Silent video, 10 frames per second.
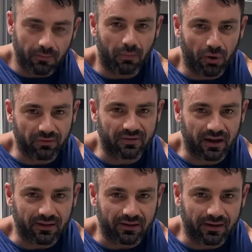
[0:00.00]
most
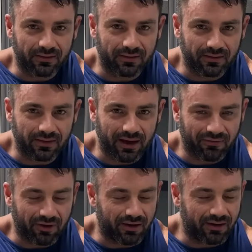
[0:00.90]
likely have
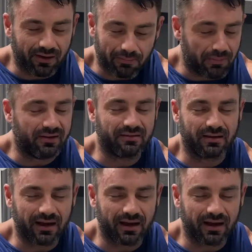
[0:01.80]
an amazing